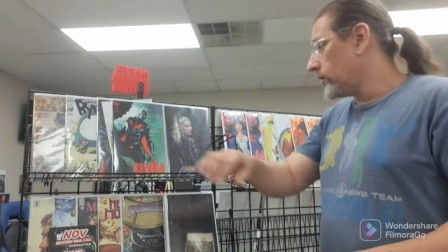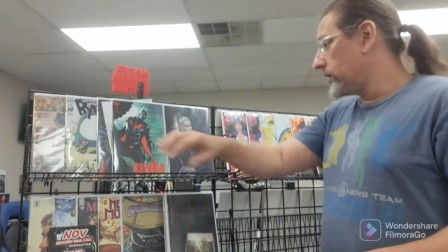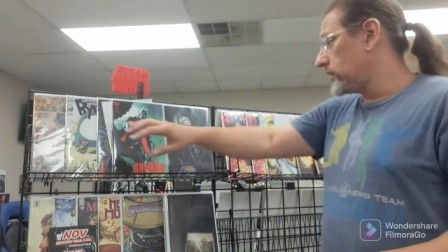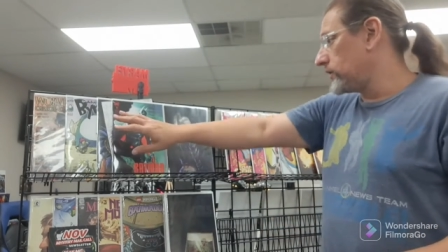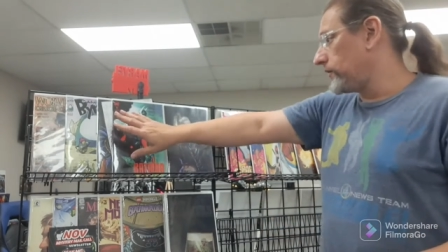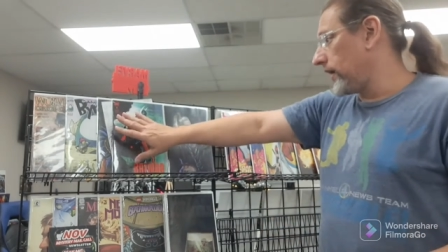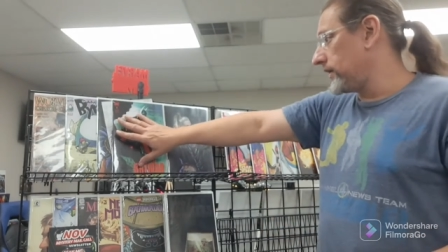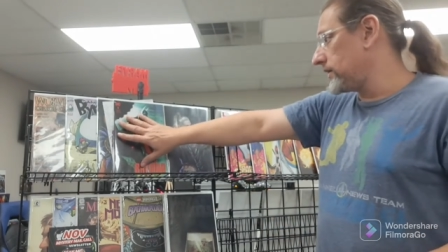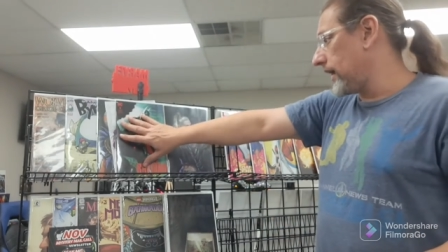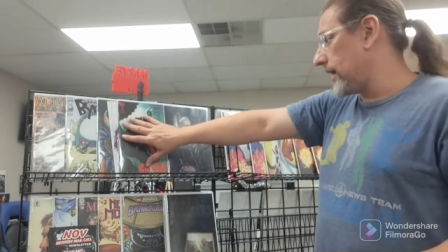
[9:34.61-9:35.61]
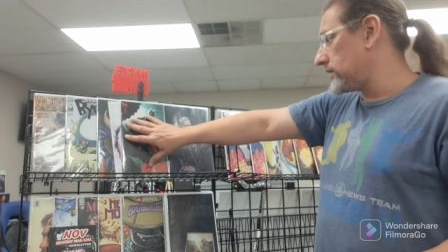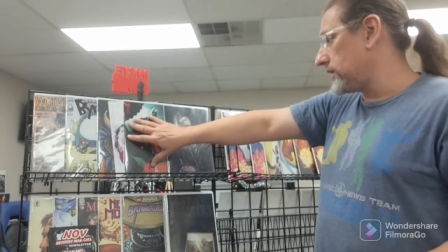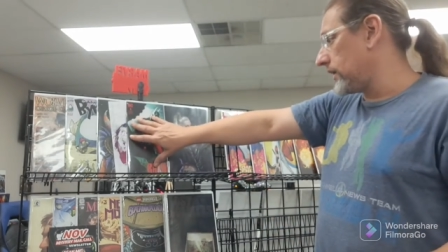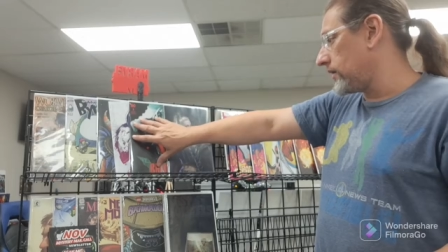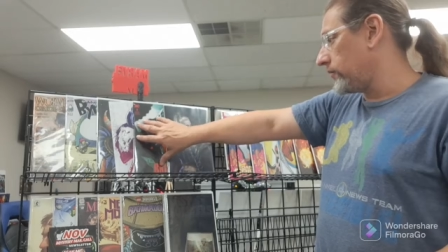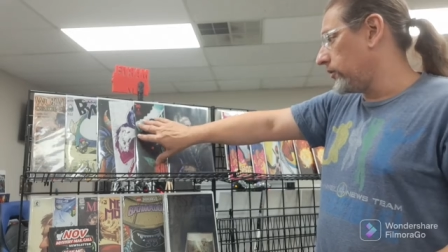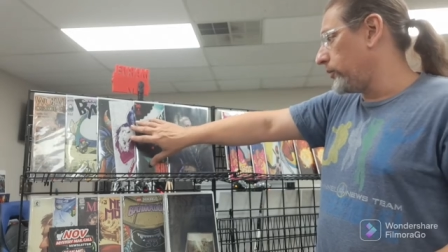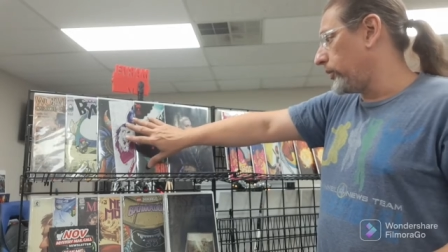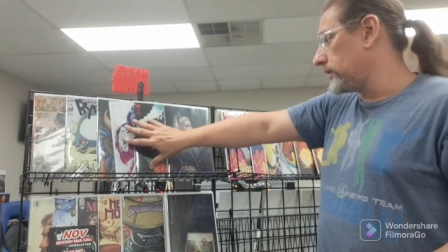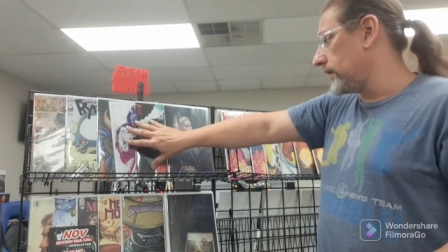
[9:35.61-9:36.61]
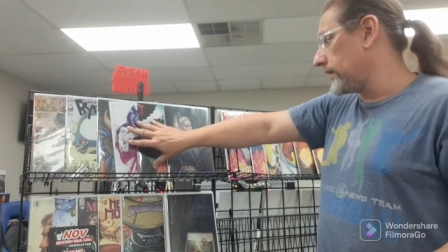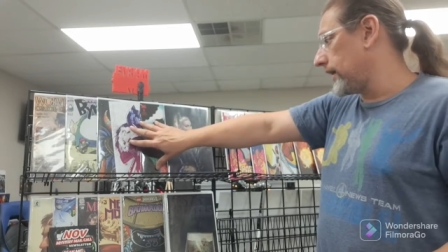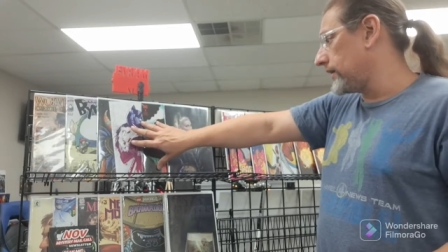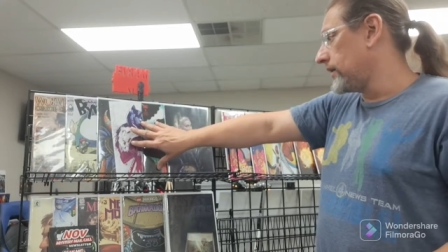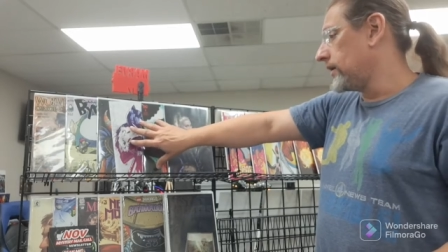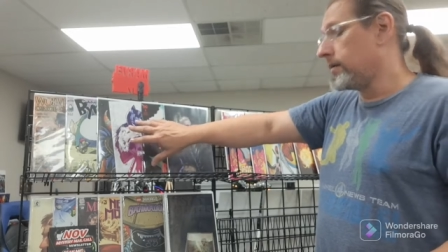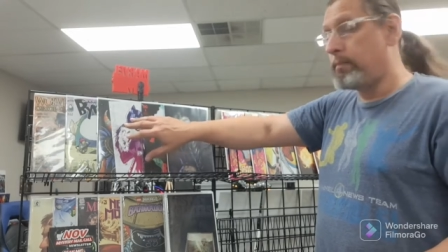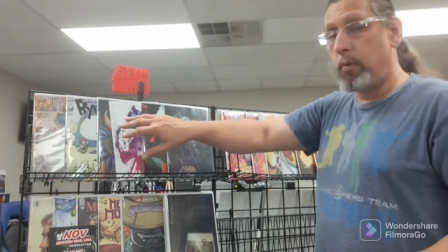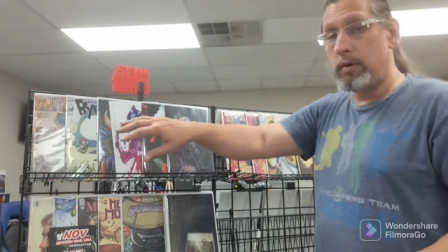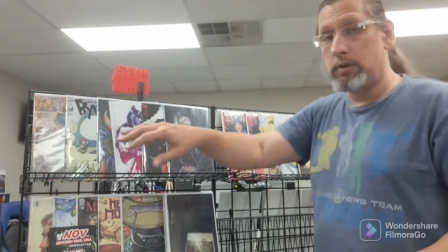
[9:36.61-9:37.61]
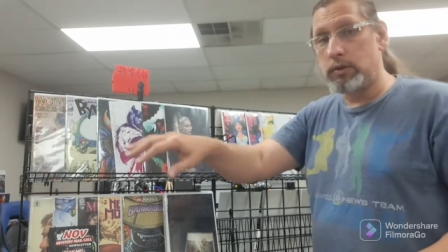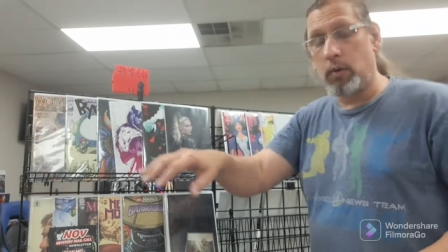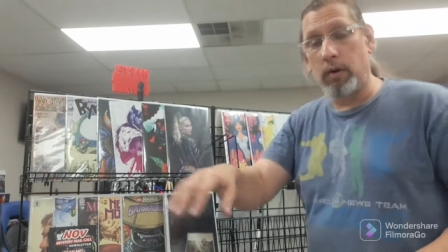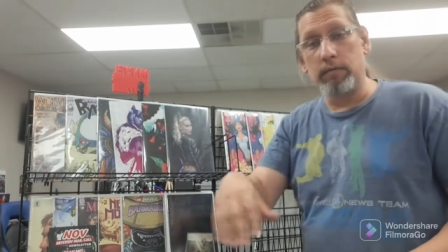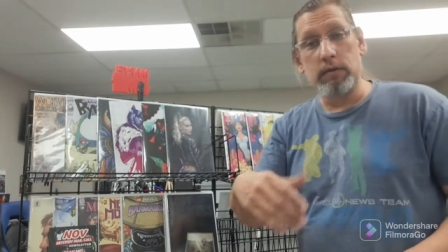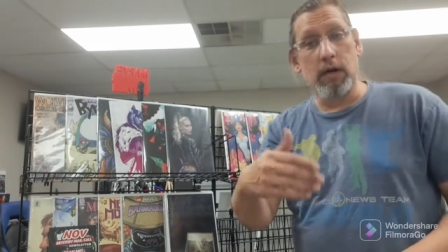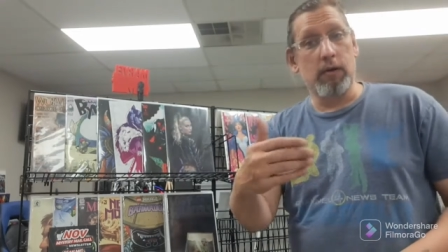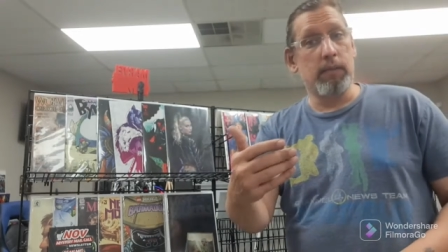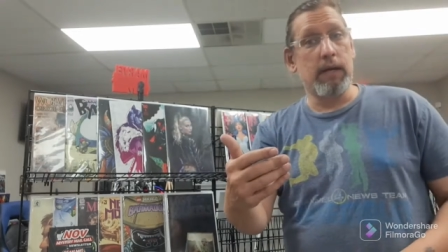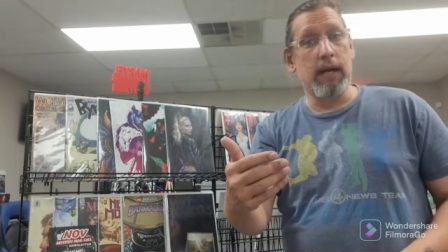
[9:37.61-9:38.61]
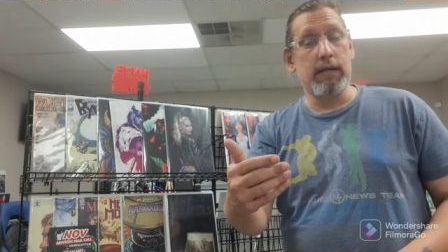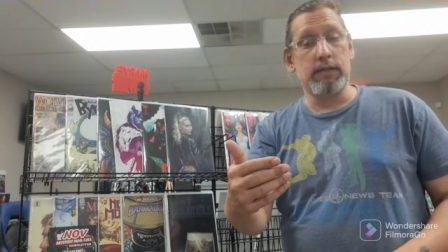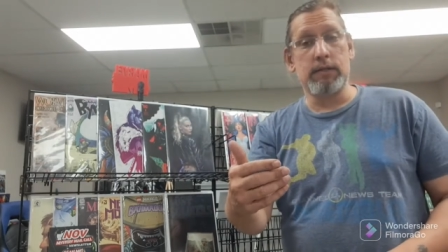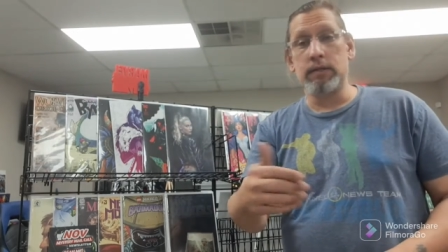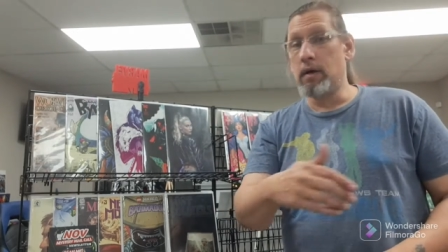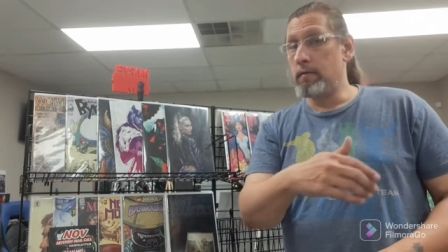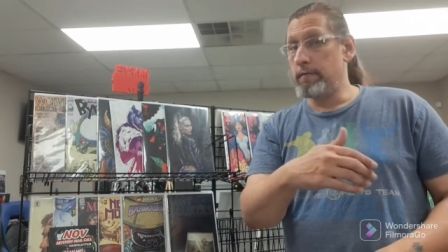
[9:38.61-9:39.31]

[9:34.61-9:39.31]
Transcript: which is fantastic, reprinting that important story of Terry McGinnis's